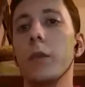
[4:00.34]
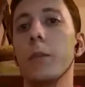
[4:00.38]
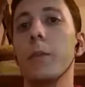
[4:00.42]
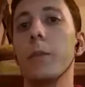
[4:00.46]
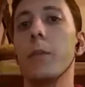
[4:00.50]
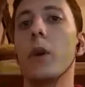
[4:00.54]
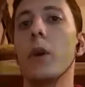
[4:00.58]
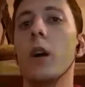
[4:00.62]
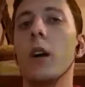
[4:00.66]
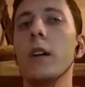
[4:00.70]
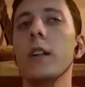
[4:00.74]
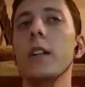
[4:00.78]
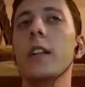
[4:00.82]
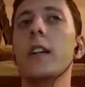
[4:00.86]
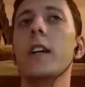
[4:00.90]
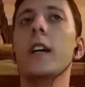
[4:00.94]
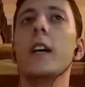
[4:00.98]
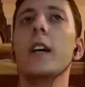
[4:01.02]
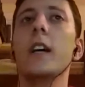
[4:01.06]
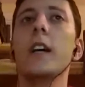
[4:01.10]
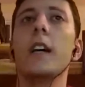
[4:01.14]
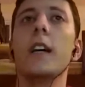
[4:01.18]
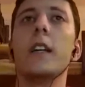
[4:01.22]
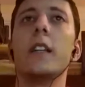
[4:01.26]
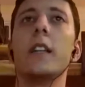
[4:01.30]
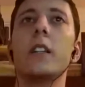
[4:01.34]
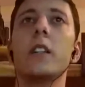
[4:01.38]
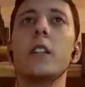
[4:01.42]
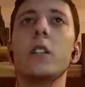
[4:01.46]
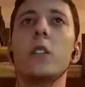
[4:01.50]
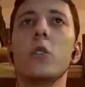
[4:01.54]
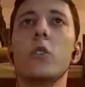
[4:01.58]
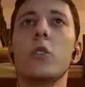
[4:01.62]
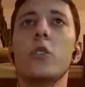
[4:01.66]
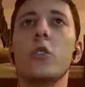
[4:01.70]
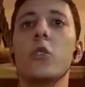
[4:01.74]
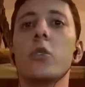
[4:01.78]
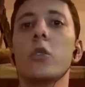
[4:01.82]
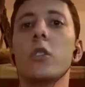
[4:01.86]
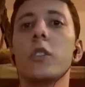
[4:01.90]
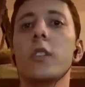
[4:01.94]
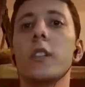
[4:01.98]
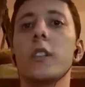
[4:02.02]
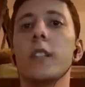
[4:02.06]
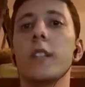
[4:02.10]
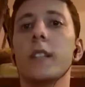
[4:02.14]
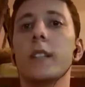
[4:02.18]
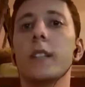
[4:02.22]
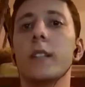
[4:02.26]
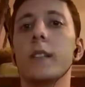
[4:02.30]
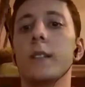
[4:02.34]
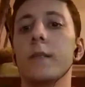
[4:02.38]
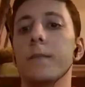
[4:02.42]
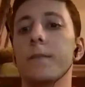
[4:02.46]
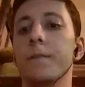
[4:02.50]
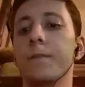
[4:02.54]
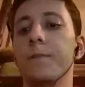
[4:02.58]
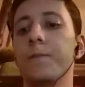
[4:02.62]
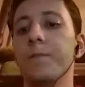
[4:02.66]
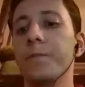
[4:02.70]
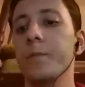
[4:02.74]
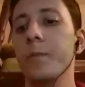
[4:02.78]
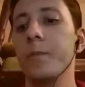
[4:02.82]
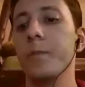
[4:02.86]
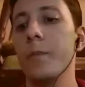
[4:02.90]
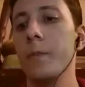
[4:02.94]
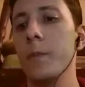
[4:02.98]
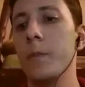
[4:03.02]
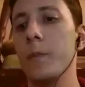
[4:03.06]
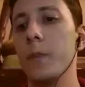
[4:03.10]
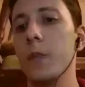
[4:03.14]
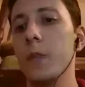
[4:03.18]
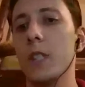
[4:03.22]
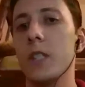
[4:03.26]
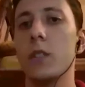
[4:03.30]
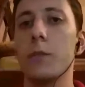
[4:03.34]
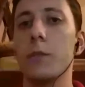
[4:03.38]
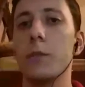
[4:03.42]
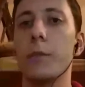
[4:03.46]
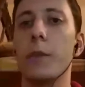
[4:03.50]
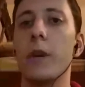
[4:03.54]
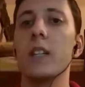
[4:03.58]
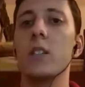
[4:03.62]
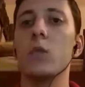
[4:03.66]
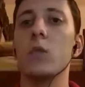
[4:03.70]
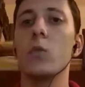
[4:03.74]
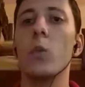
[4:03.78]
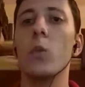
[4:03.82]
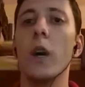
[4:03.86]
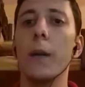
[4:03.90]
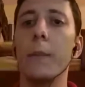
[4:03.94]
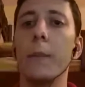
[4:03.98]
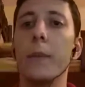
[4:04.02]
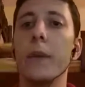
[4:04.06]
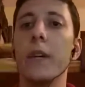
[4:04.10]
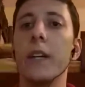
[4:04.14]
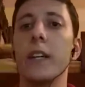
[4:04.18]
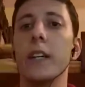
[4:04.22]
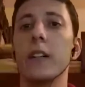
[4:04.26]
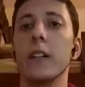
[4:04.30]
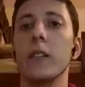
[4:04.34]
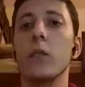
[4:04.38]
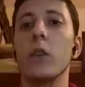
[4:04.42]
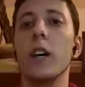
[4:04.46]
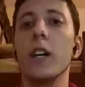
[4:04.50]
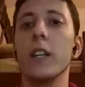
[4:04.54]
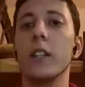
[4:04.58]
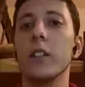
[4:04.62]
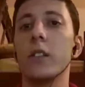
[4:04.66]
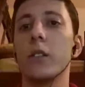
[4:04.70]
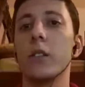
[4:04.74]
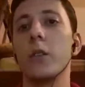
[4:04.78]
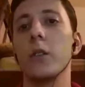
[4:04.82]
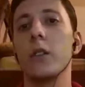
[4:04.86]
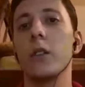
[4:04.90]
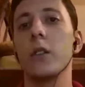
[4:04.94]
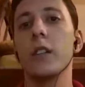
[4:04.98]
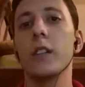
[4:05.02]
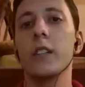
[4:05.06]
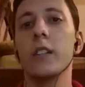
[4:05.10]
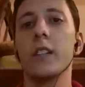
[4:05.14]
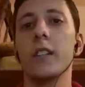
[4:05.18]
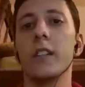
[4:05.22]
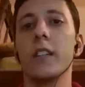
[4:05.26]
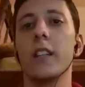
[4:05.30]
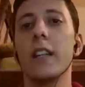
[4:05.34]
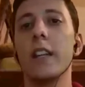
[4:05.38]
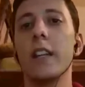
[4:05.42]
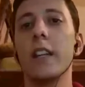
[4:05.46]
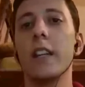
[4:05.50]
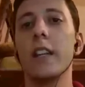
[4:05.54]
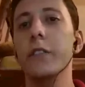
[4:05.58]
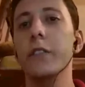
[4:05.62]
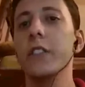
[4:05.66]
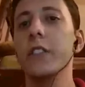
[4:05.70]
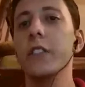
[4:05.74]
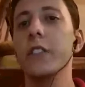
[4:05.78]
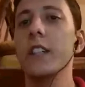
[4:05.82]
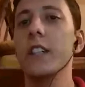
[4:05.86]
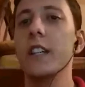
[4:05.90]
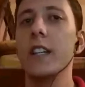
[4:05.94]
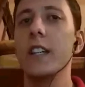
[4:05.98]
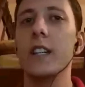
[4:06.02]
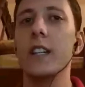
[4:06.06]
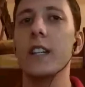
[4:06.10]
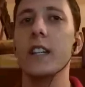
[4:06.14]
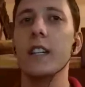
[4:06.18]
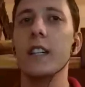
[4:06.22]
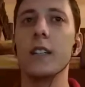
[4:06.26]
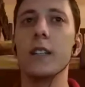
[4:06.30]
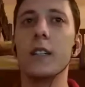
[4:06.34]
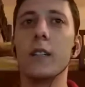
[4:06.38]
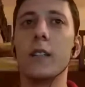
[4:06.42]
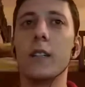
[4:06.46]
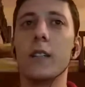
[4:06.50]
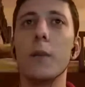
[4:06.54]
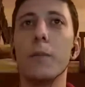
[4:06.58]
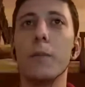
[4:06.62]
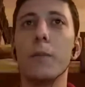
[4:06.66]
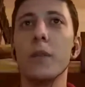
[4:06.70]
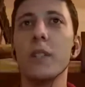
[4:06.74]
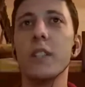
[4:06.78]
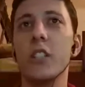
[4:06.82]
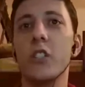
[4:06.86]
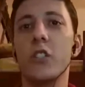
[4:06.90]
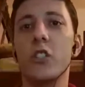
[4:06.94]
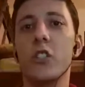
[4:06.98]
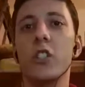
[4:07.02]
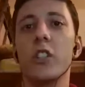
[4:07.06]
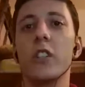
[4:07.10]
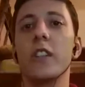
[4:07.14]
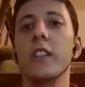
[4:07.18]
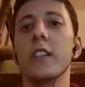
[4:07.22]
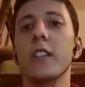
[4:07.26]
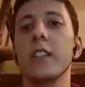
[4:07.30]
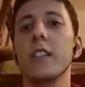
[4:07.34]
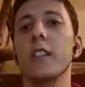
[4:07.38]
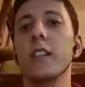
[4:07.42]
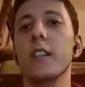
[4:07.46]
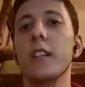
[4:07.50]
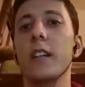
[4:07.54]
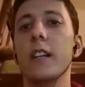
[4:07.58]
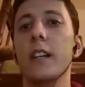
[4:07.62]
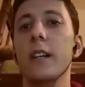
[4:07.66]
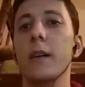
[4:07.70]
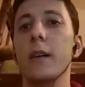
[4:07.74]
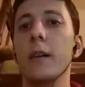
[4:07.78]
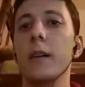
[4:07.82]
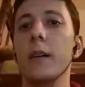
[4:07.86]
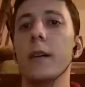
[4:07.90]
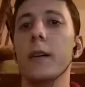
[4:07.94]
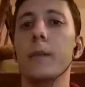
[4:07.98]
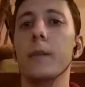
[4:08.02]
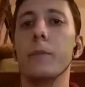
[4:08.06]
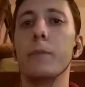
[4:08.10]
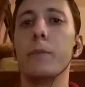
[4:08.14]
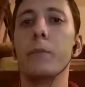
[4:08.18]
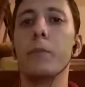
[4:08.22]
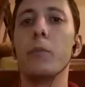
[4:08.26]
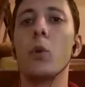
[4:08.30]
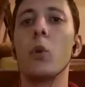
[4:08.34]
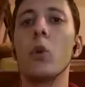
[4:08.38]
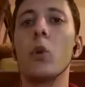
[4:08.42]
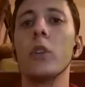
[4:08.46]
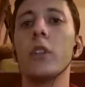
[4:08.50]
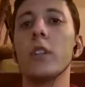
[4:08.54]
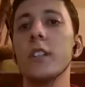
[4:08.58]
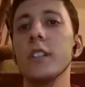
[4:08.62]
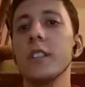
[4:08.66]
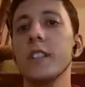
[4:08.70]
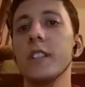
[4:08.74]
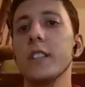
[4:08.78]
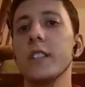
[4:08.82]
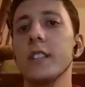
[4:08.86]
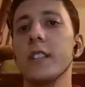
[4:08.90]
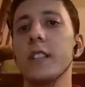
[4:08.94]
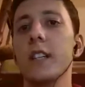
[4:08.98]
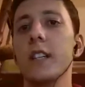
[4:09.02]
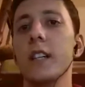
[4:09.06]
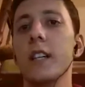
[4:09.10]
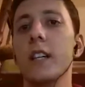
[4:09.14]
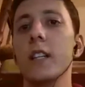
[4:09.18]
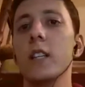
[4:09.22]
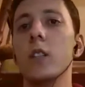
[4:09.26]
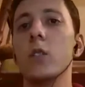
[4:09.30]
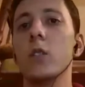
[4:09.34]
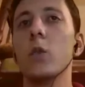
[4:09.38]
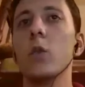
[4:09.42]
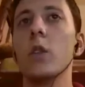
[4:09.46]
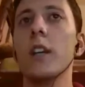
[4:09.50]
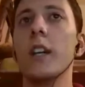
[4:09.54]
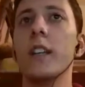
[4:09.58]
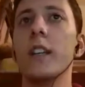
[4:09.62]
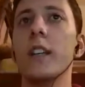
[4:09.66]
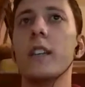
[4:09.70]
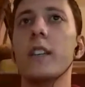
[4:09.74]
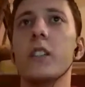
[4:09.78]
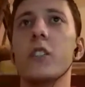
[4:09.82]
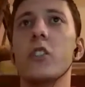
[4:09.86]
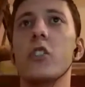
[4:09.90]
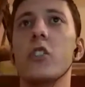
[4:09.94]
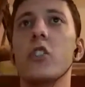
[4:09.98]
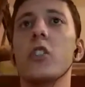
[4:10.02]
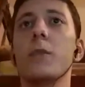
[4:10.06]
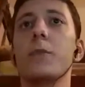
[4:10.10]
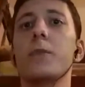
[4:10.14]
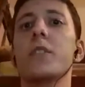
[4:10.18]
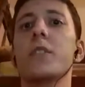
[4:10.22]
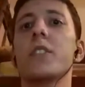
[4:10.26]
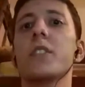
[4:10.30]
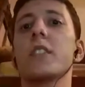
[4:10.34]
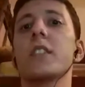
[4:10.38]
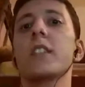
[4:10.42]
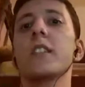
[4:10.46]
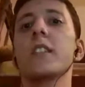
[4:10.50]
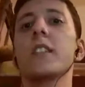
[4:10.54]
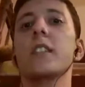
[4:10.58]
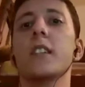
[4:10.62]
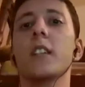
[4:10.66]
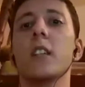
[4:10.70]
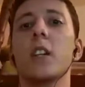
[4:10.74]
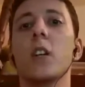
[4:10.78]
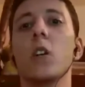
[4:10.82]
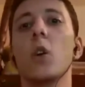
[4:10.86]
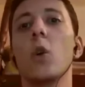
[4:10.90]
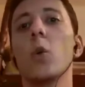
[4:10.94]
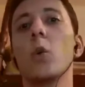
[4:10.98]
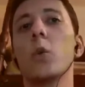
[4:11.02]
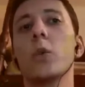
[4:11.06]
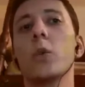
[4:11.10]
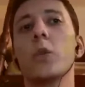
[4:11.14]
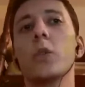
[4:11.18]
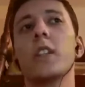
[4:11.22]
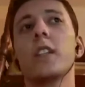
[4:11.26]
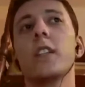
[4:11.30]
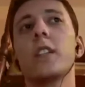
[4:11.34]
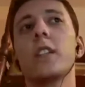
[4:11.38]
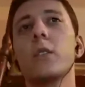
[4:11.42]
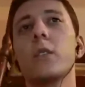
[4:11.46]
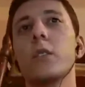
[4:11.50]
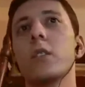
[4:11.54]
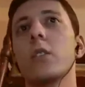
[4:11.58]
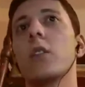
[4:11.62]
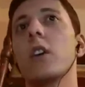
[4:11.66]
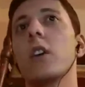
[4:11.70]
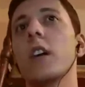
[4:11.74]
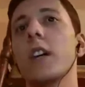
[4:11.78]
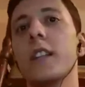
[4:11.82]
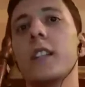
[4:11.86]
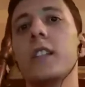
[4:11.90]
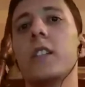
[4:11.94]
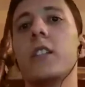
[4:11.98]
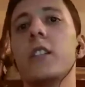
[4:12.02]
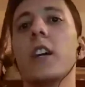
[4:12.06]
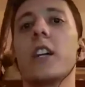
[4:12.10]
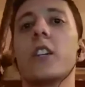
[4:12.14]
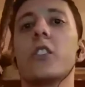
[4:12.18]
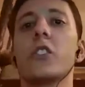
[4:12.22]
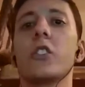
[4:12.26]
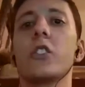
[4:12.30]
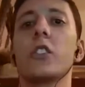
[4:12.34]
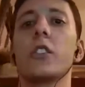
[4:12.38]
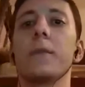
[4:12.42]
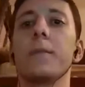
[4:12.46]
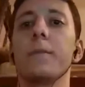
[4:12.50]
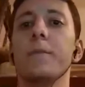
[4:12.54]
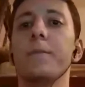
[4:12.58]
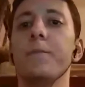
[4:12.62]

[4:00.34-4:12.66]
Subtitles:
the barn, and you should by swiping right or left reposition the borders to let ships go in the right direction.